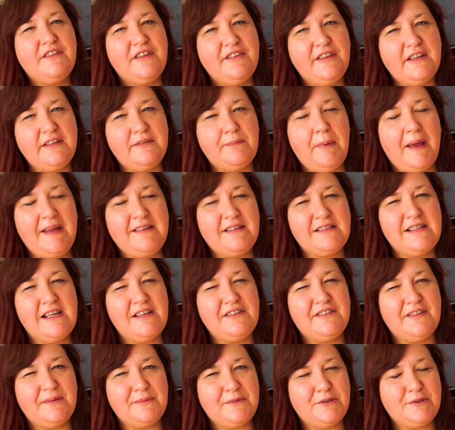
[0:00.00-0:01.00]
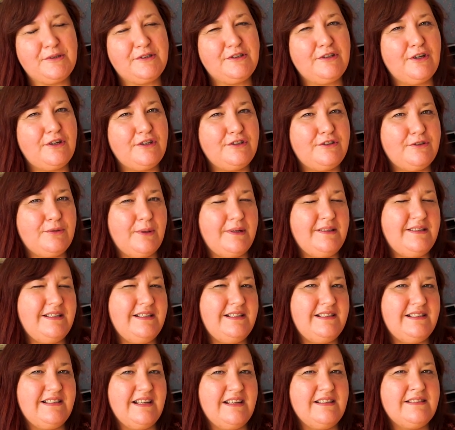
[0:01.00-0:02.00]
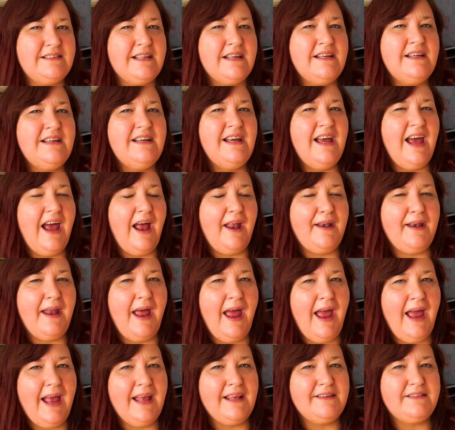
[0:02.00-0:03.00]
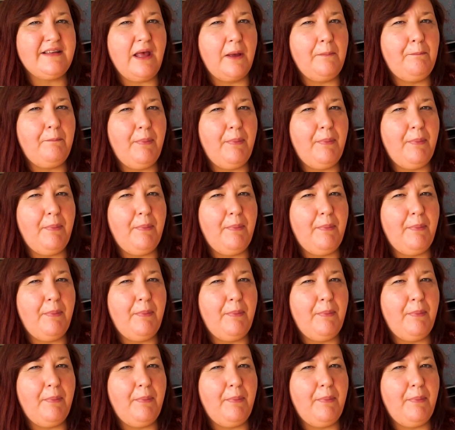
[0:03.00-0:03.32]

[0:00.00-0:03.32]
So this pattern goes up to a size 26 and has a